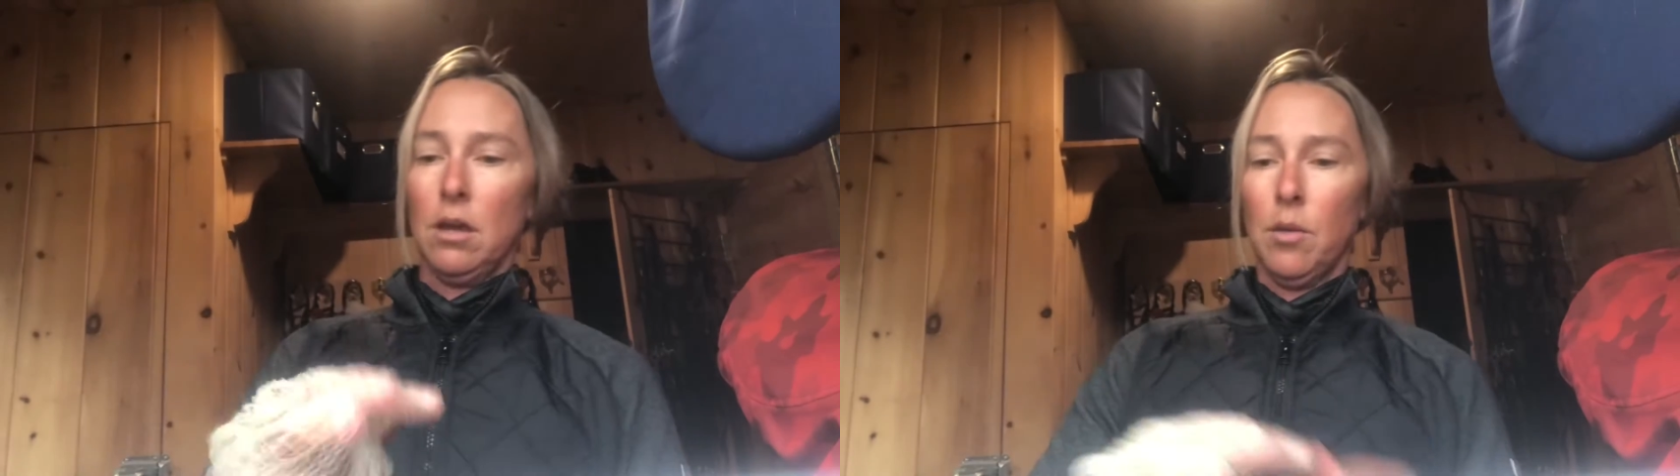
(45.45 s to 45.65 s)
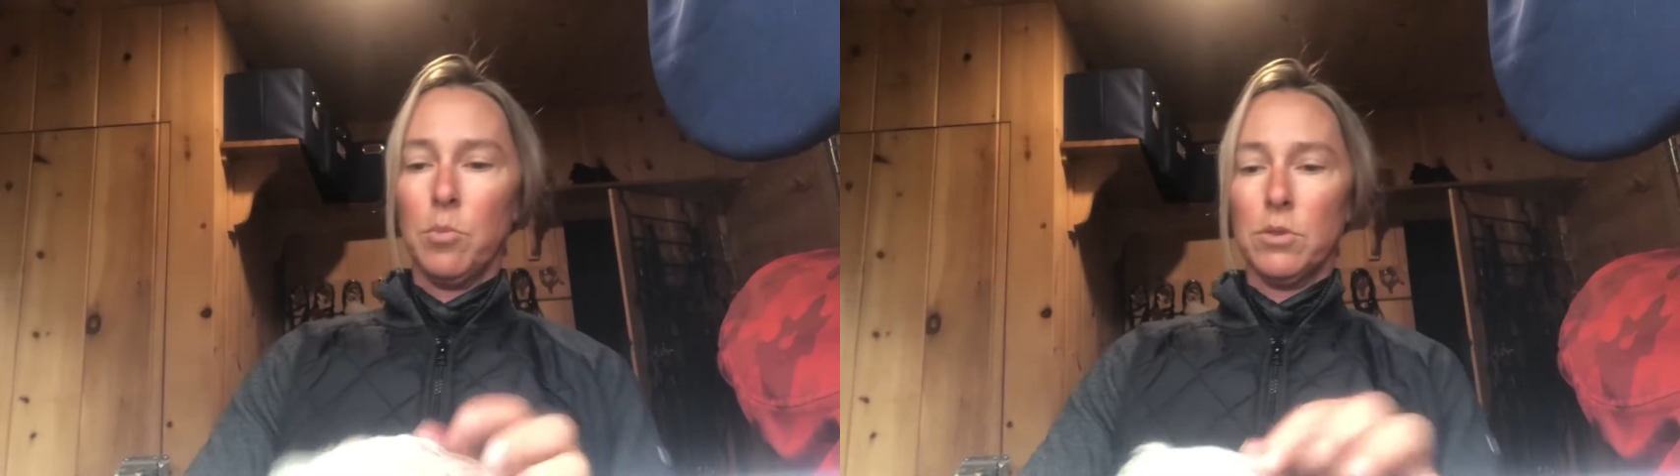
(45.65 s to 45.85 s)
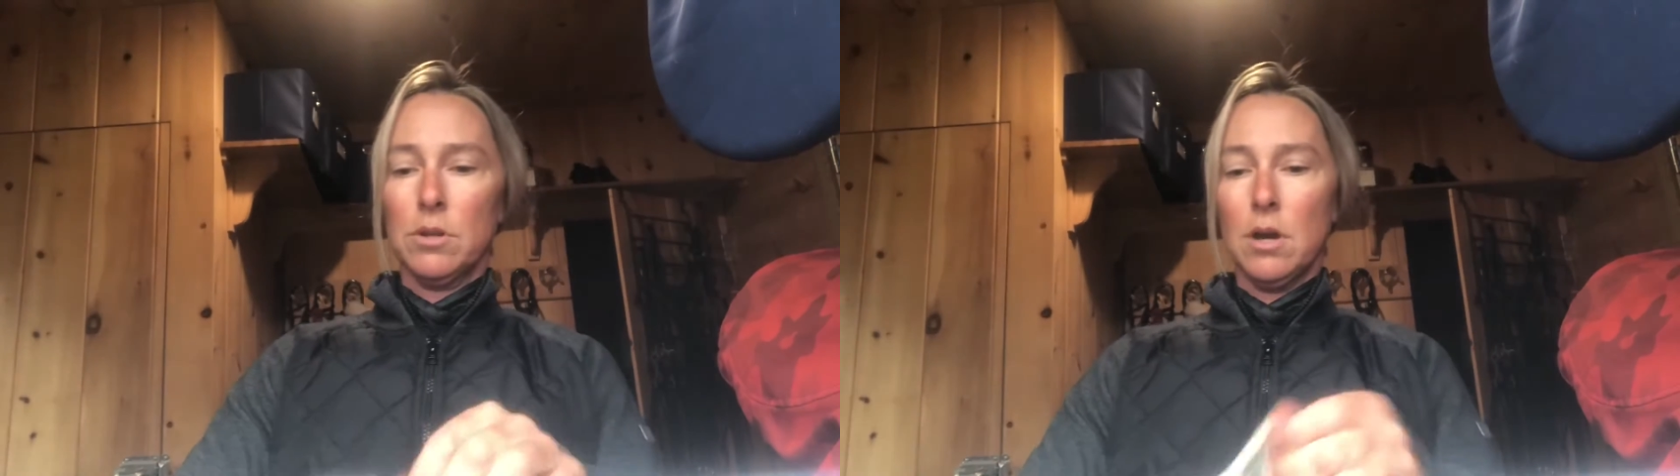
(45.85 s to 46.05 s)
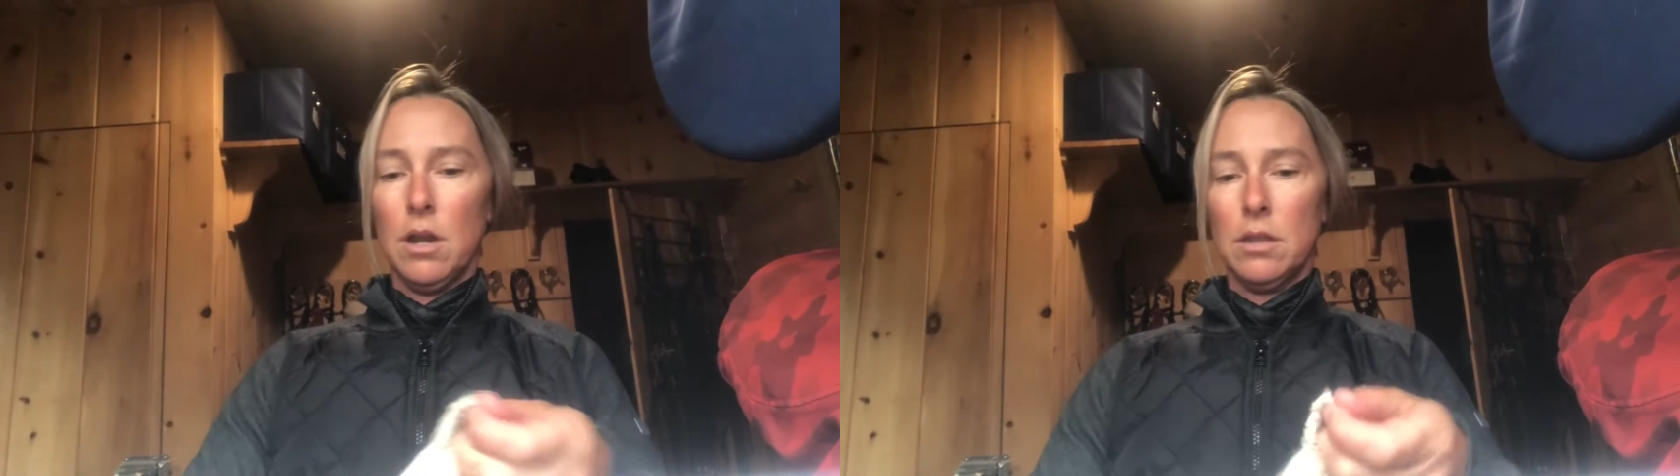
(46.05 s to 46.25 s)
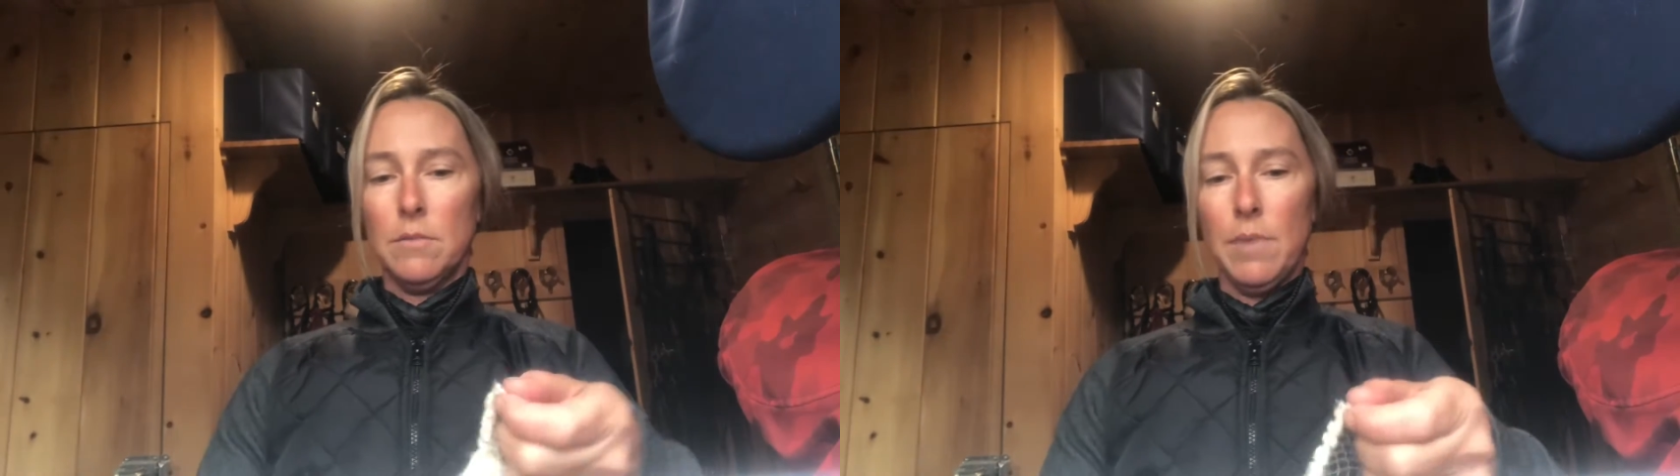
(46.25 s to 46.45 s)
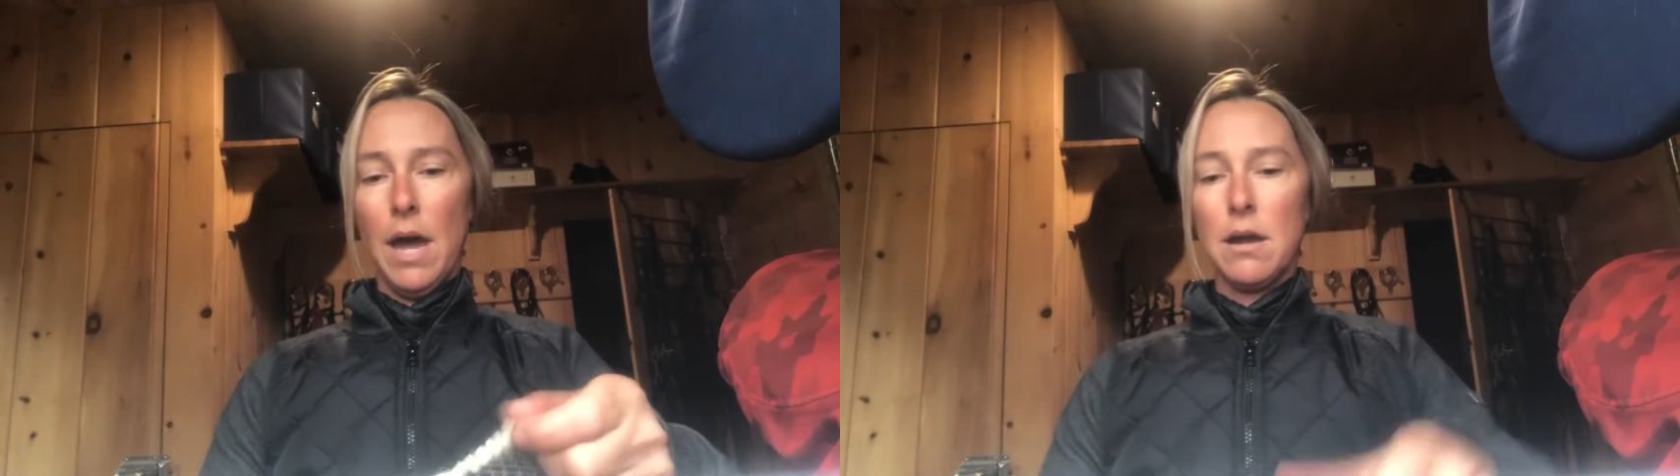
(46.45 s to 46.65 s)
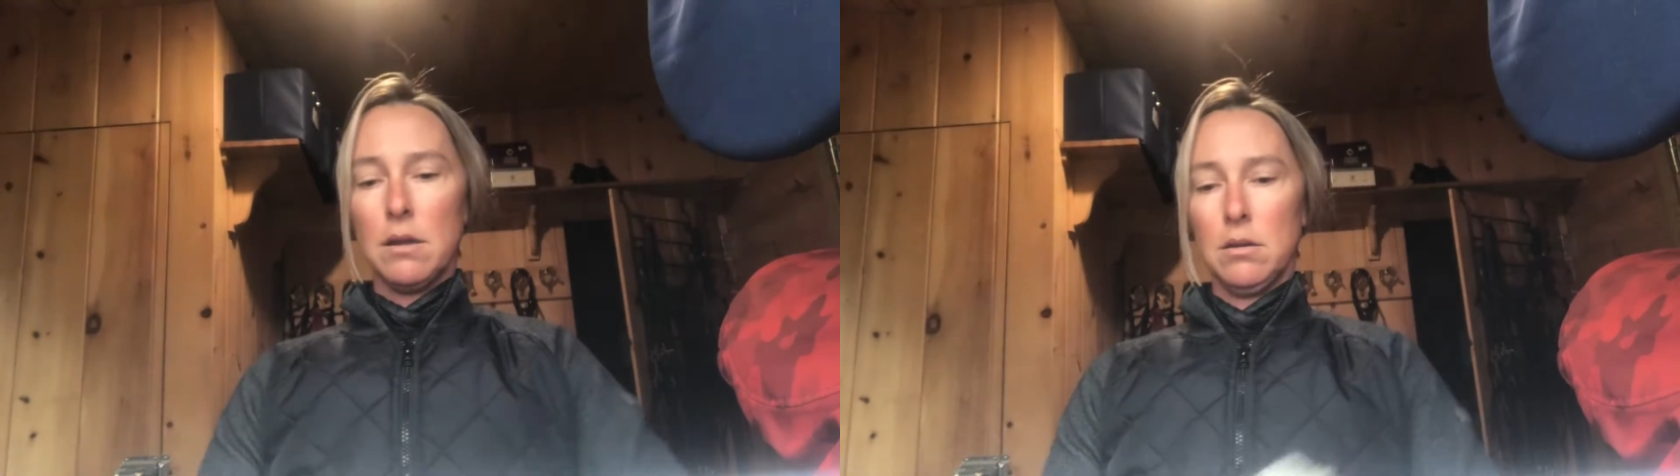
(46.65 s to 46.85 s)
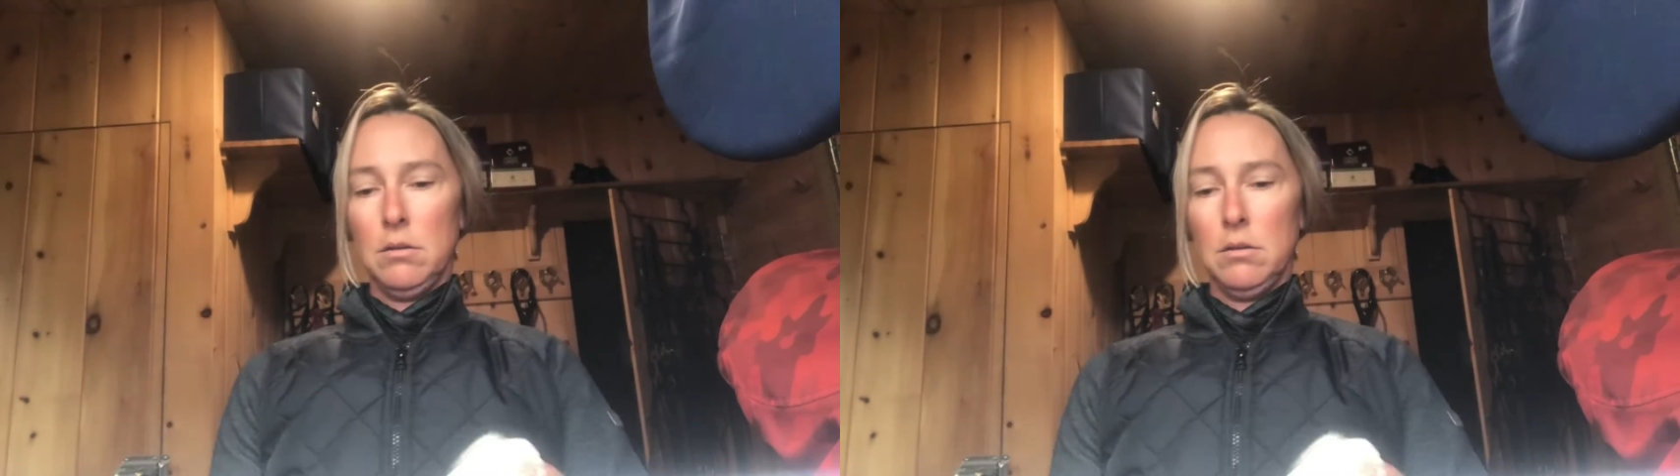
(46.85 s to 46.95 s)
I put the knot at the back.